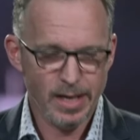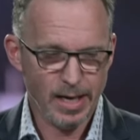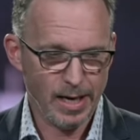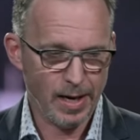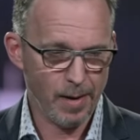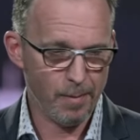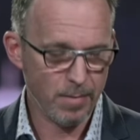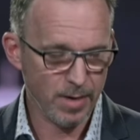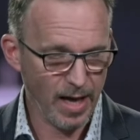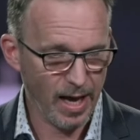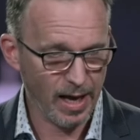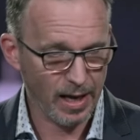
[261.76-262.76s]
Um,
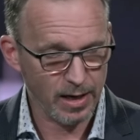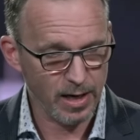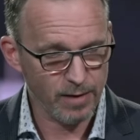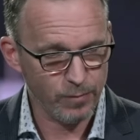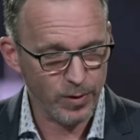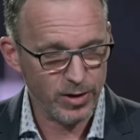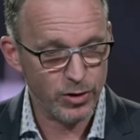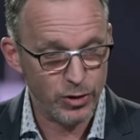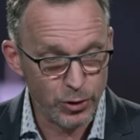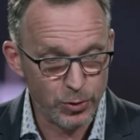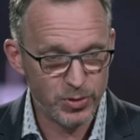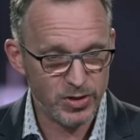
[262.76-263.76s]
and if we
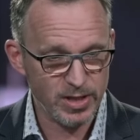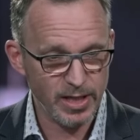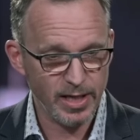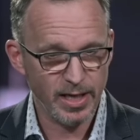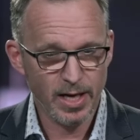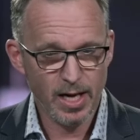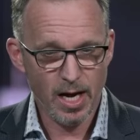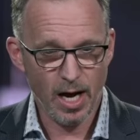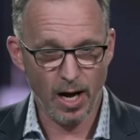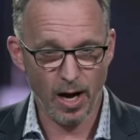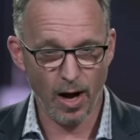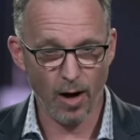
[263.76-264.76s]
do see
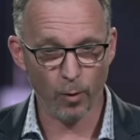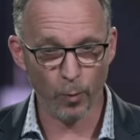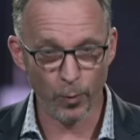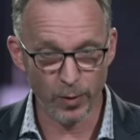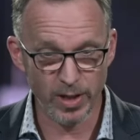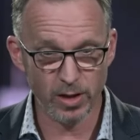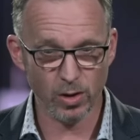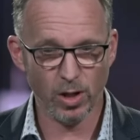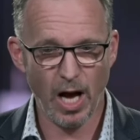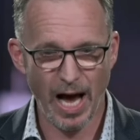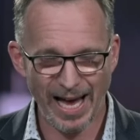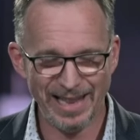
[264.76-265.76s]
uh, a real
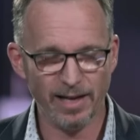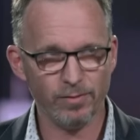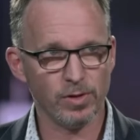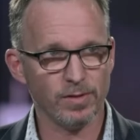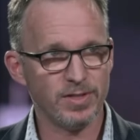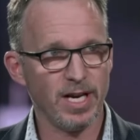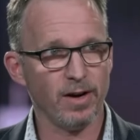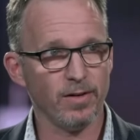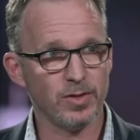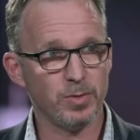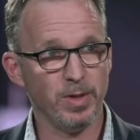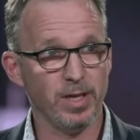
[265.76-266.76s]
high level of
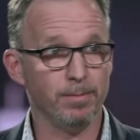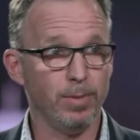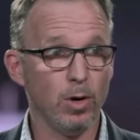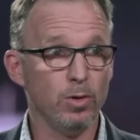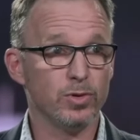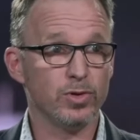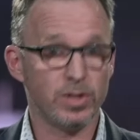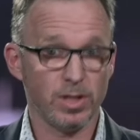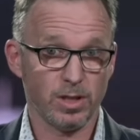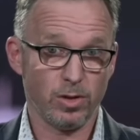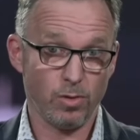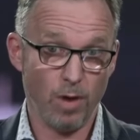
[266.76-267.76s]
tariffs being imposed
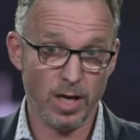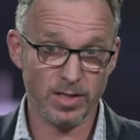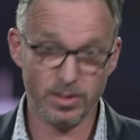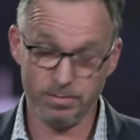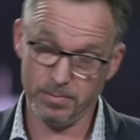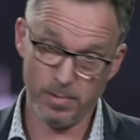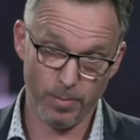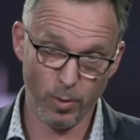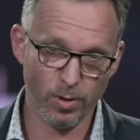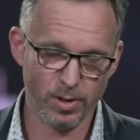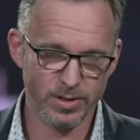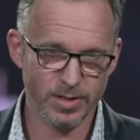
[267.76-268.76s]
across the
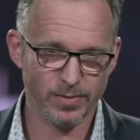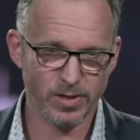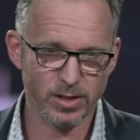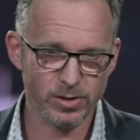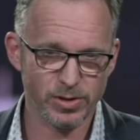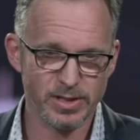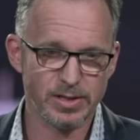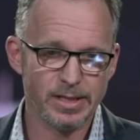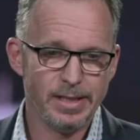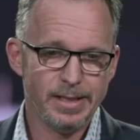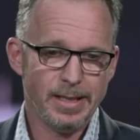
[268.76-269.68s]
board on different countries,